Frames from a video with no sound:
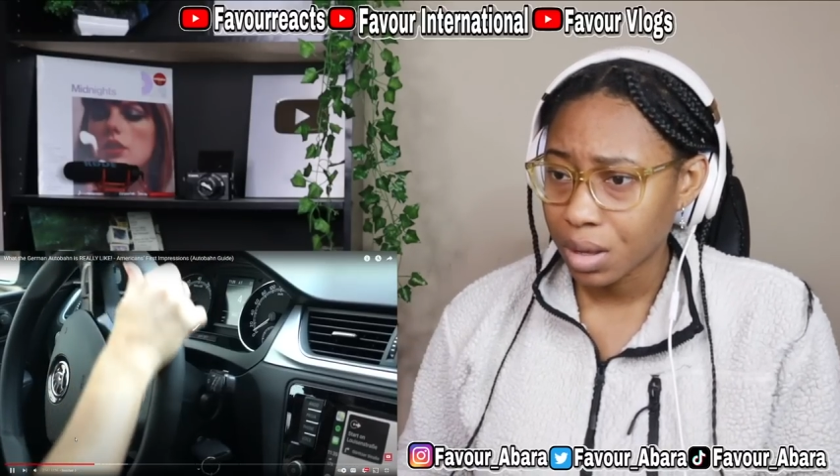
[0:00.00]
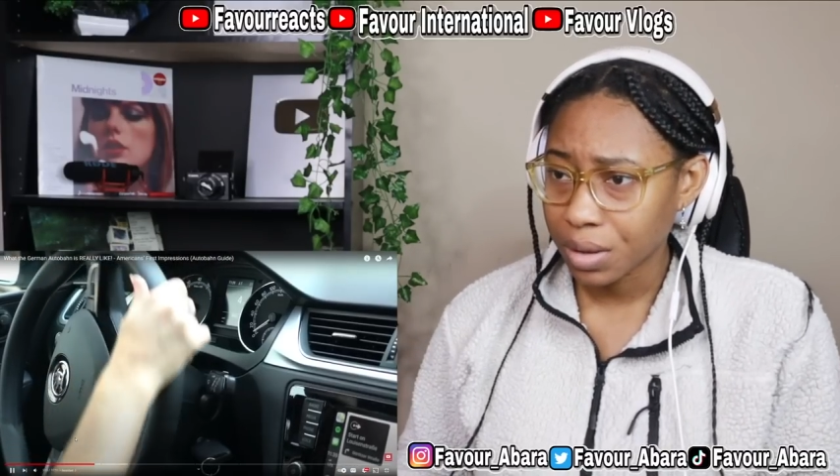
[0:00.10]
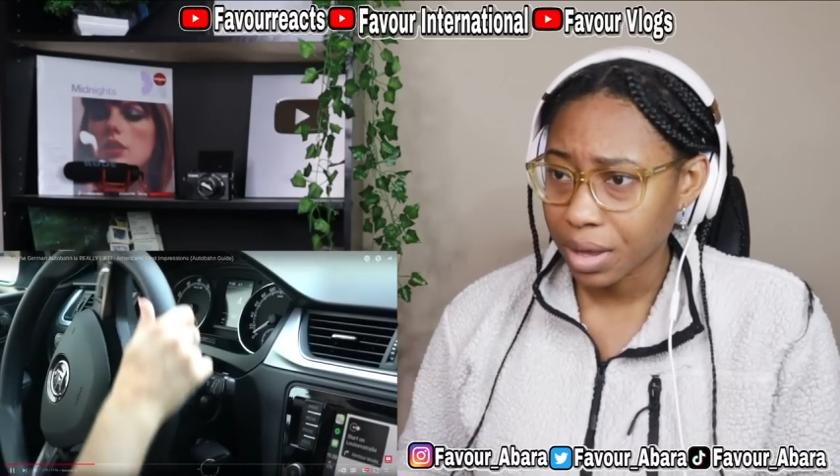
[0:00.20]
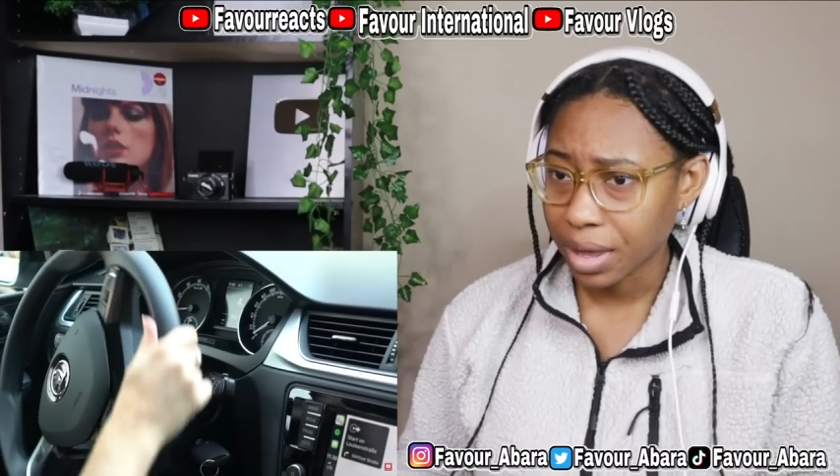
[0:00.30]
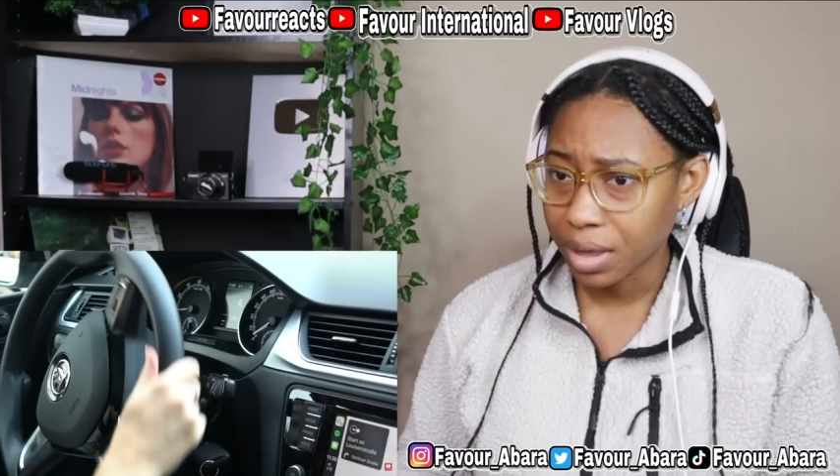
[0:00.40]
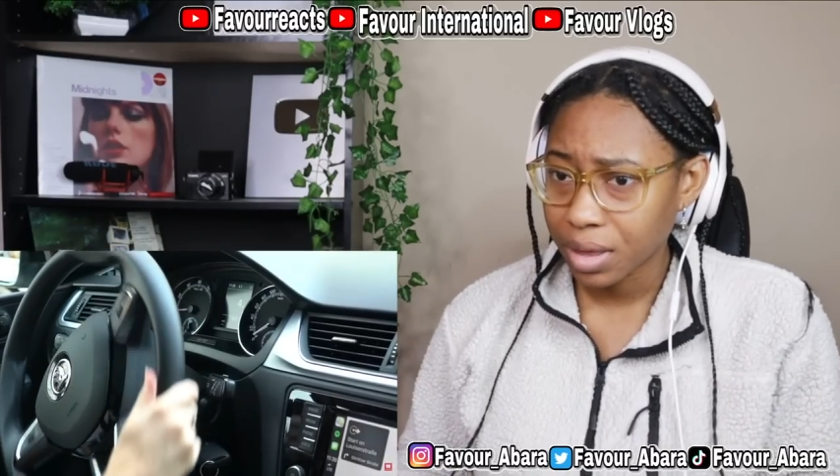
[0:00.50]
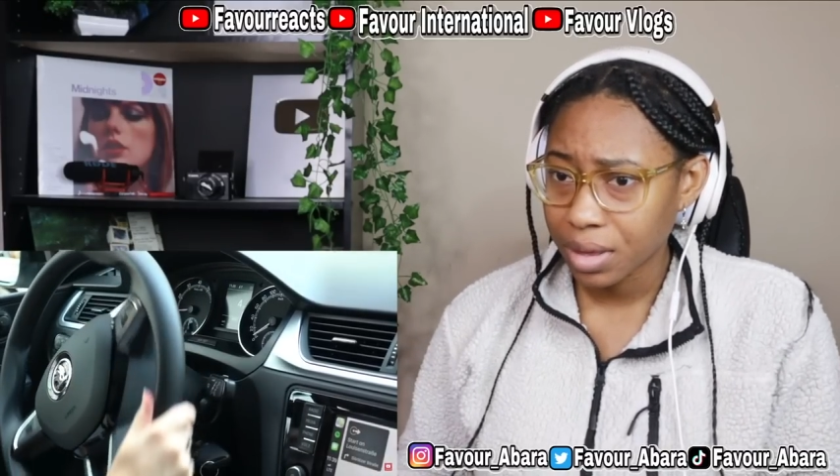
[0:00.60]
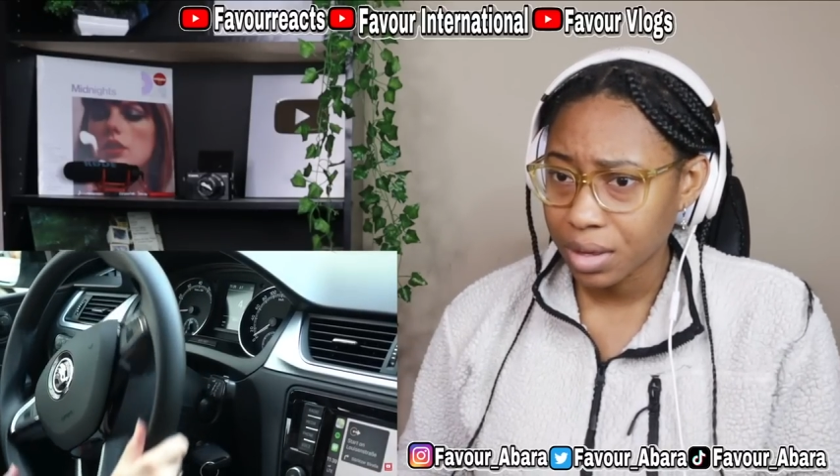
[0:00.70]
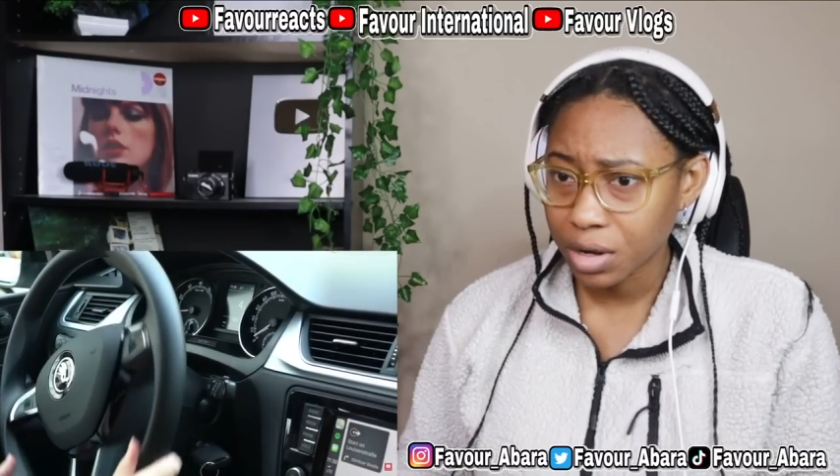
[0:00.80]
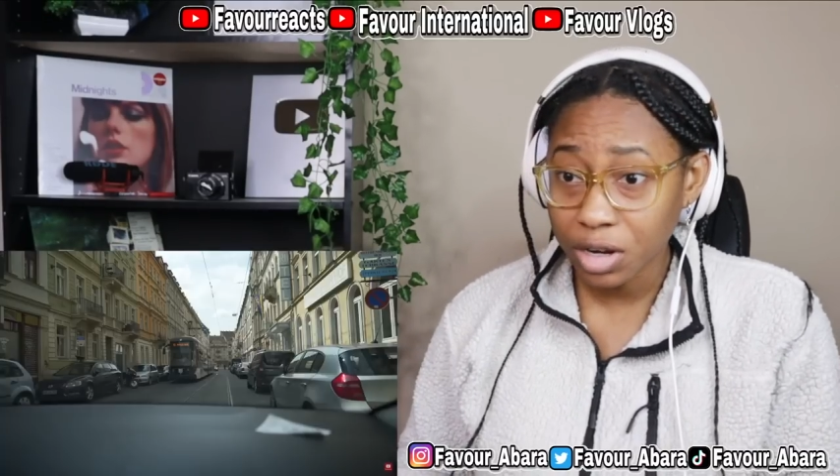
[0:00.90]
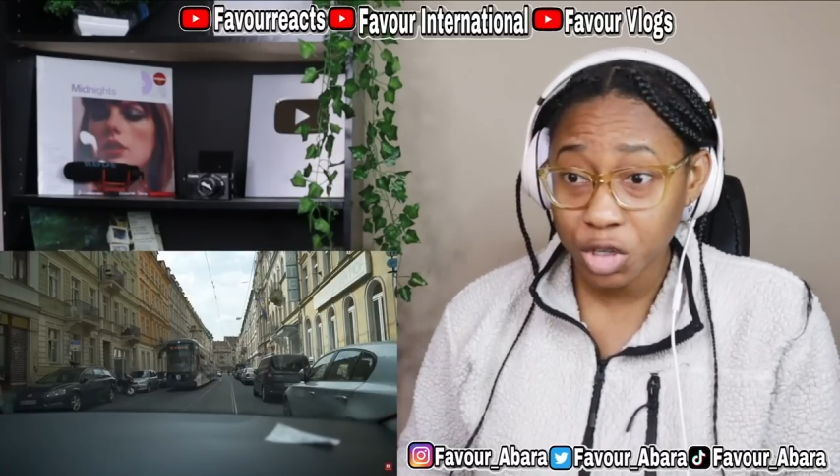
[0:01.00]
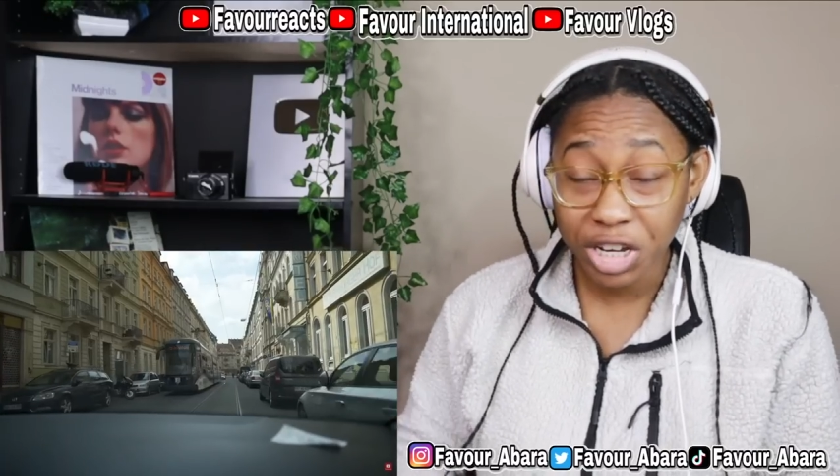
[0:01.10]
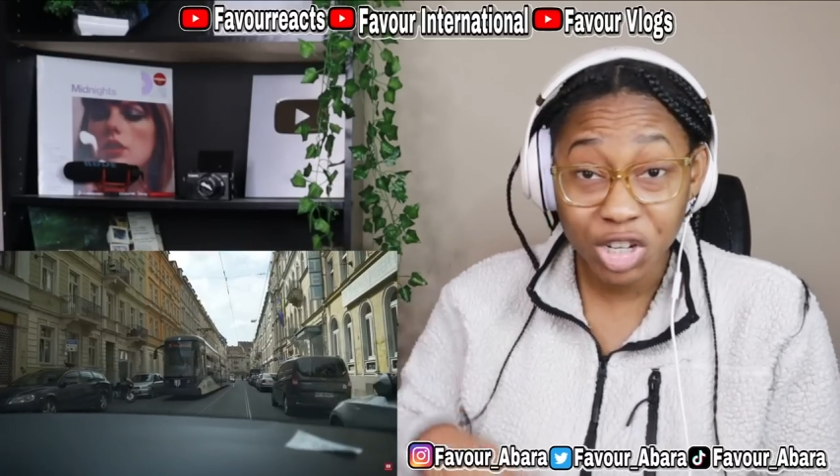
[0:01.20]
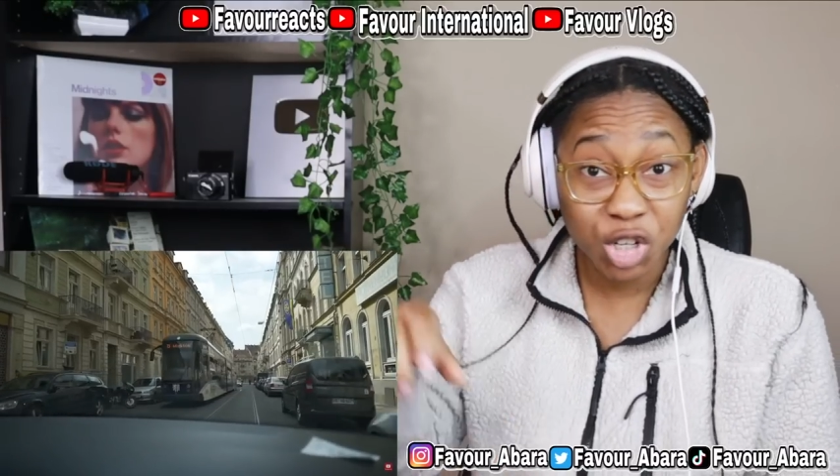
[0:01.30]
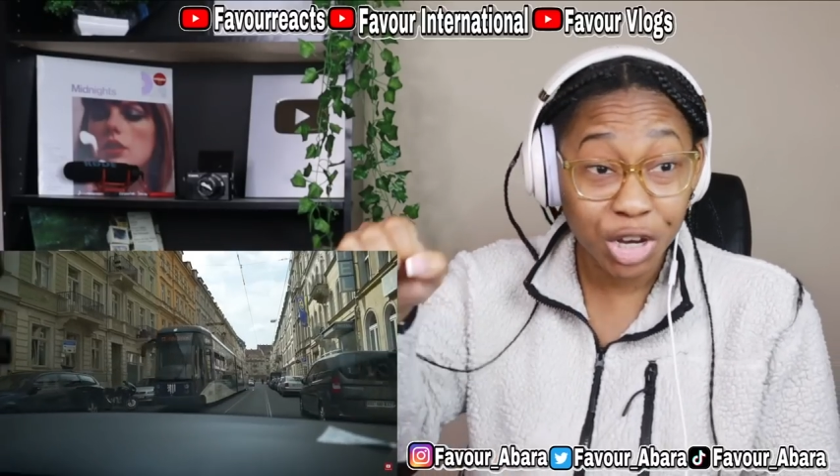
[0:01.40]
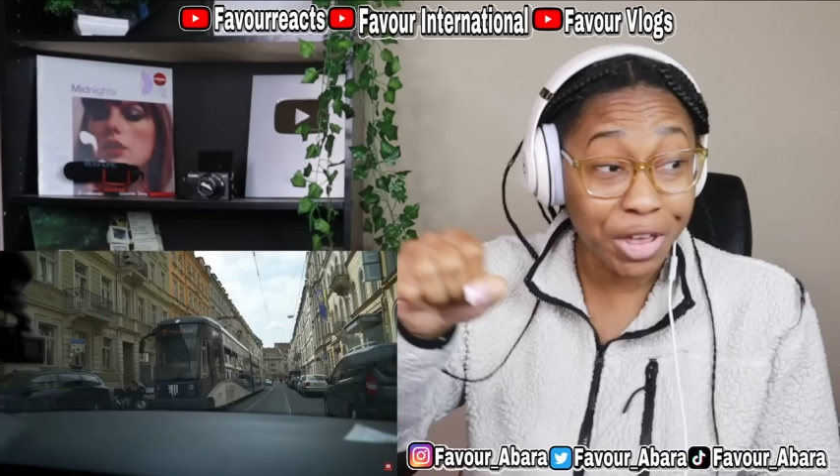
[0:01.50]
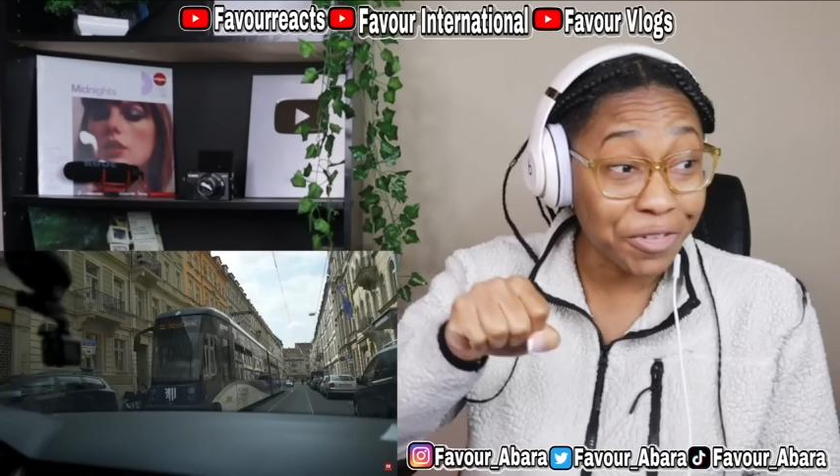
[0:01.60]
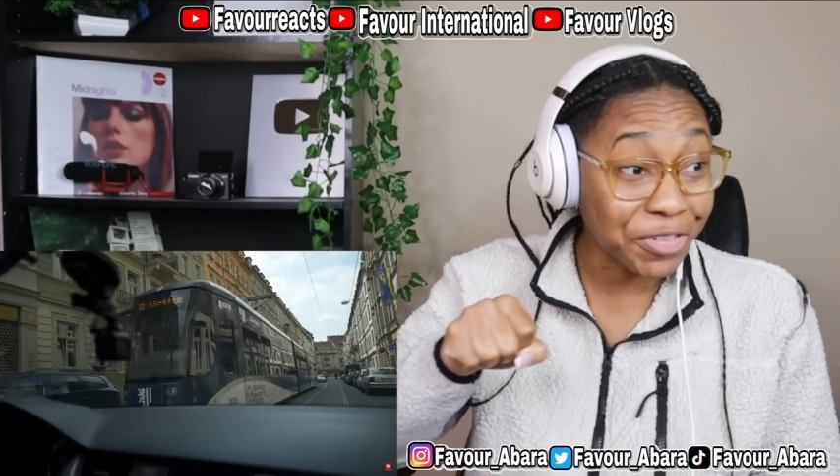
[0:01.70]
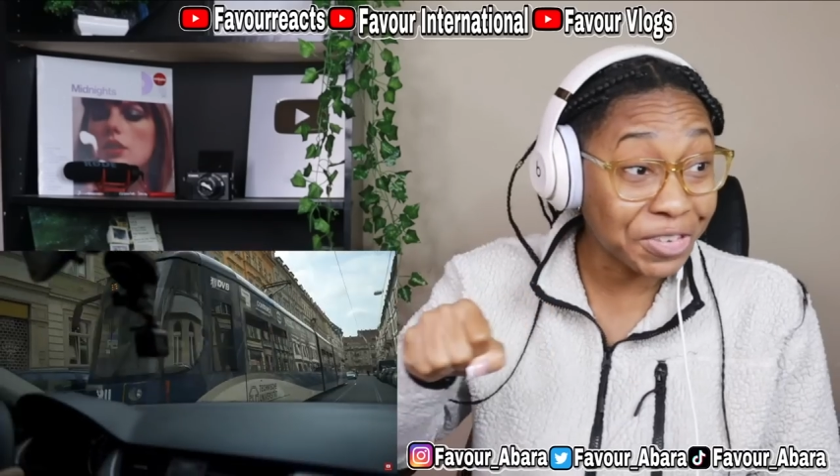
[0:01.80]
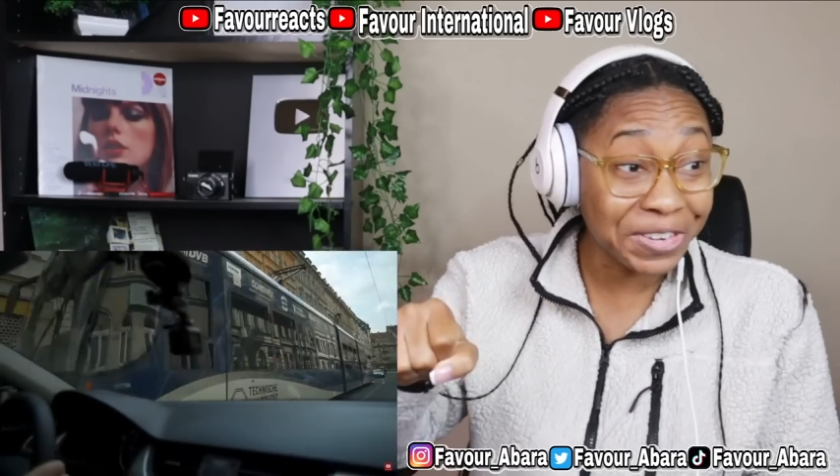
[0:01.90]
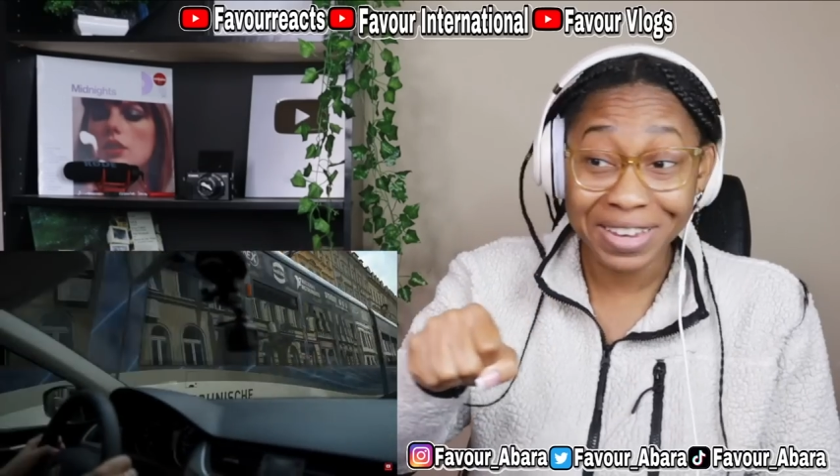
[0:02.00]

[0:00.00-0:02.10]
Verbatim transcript: Okay, not stick shift.